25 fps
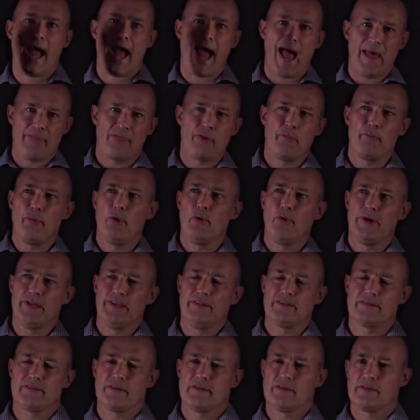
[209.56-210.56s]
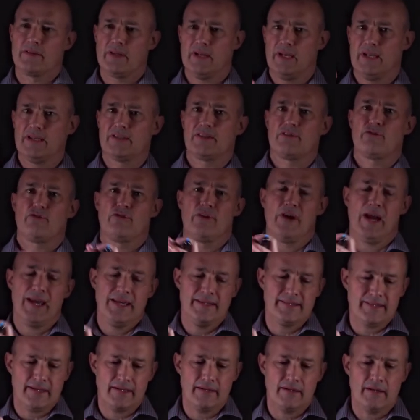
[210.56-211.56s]
at the point that it's
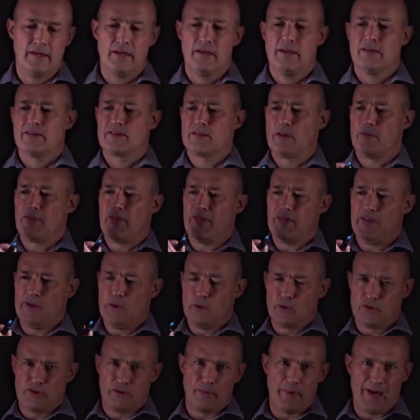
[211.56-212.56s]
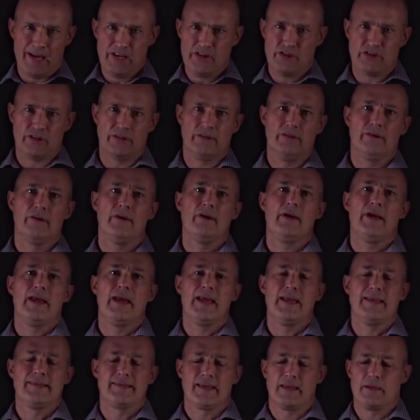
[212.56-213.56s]
created so that the automation
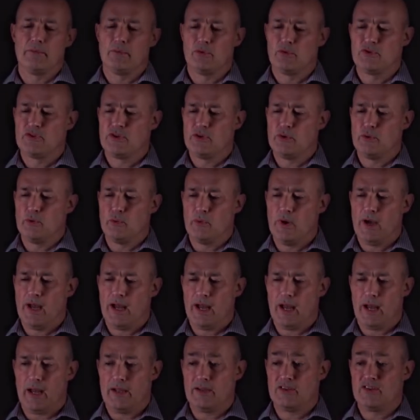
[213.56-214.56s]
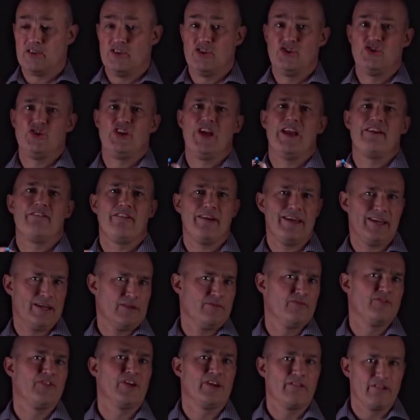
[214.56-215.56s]
is able to, uh, to generate
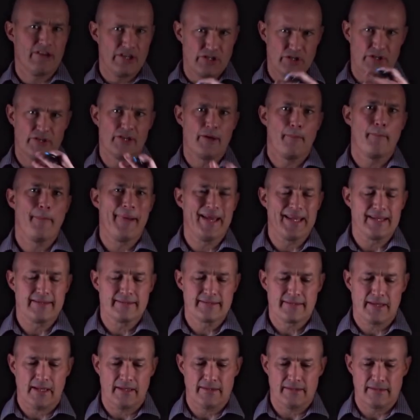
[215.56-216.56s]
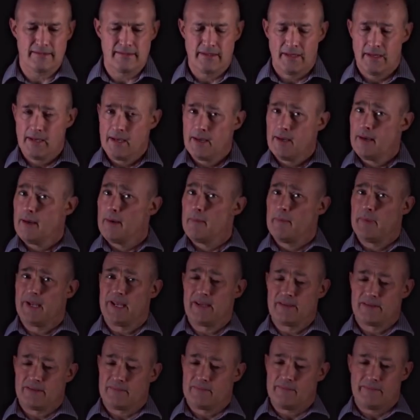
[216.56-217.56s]
configuration that makes sense.
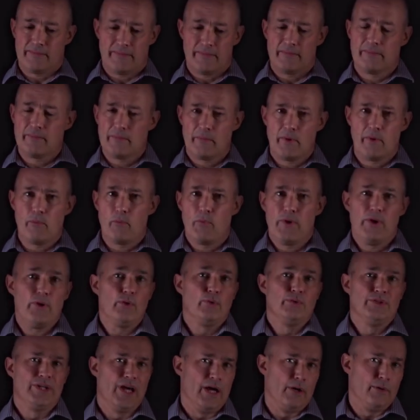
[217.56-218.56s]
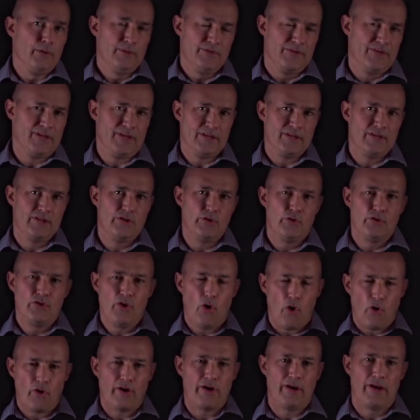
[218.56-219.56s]
Because we all know that you're
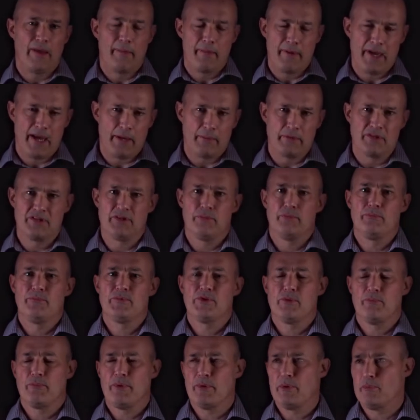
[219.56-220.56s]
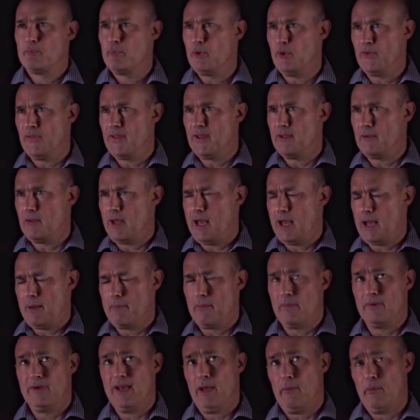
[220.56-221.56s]
not going to be able to, to put the
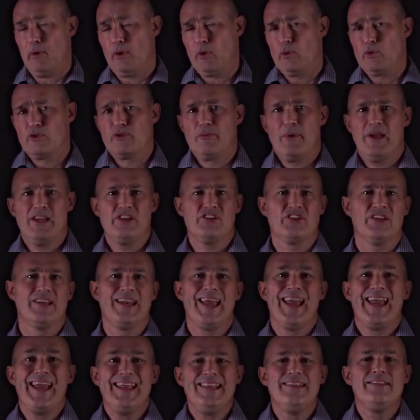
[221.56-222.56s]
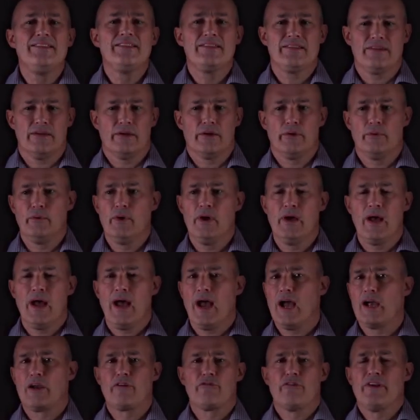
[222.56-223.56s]
um, network automation into
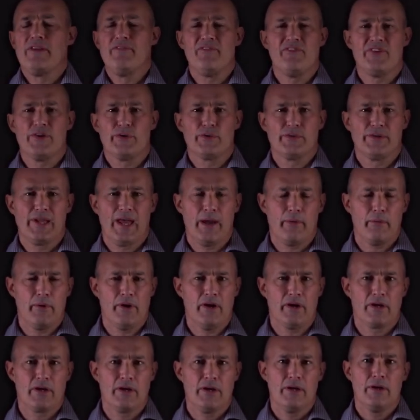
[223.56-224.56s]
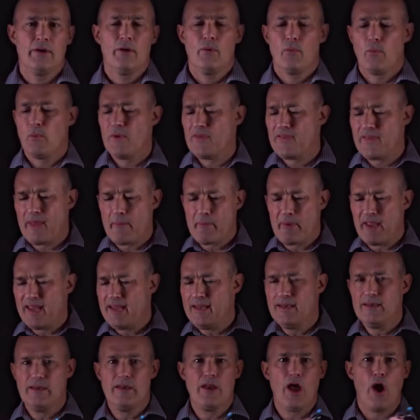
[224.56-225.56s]
a greenfield network with there
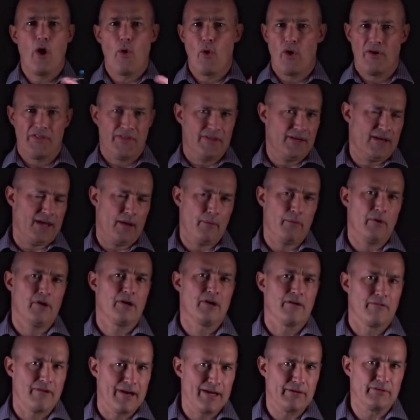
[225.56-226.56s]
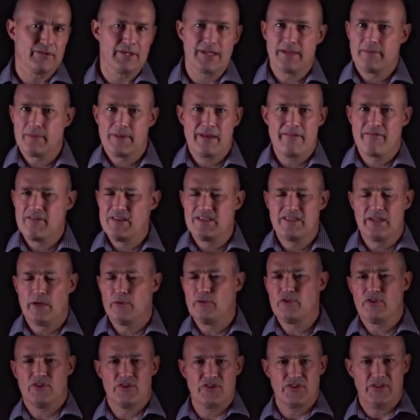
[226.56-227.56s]
being no other network around it. There is no
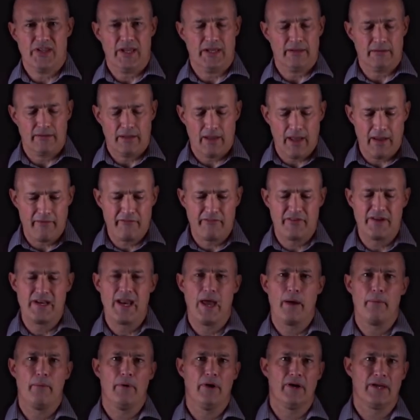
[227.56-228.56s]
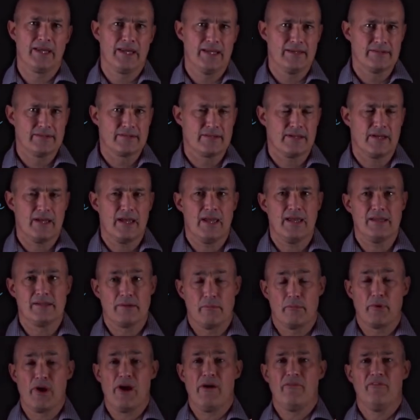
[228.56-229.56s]
such thing. Every network is, is a
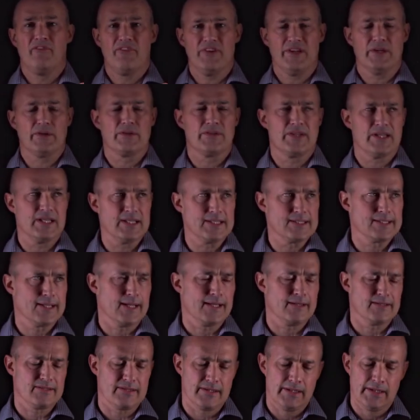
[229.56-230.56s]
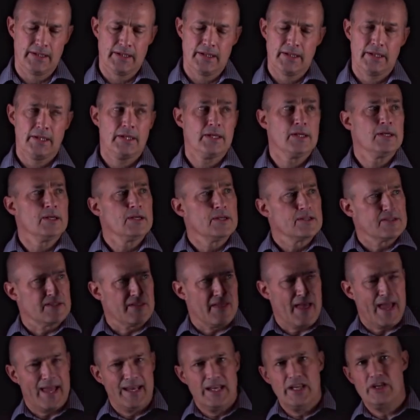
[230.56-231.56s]
brownfield these days. So
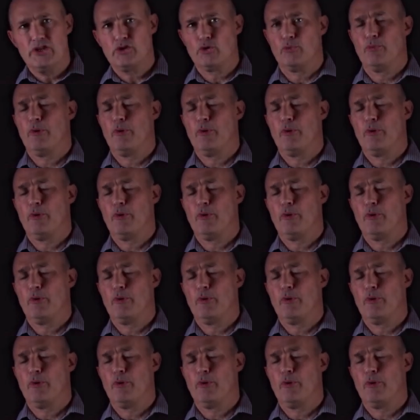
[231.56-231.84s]
that initial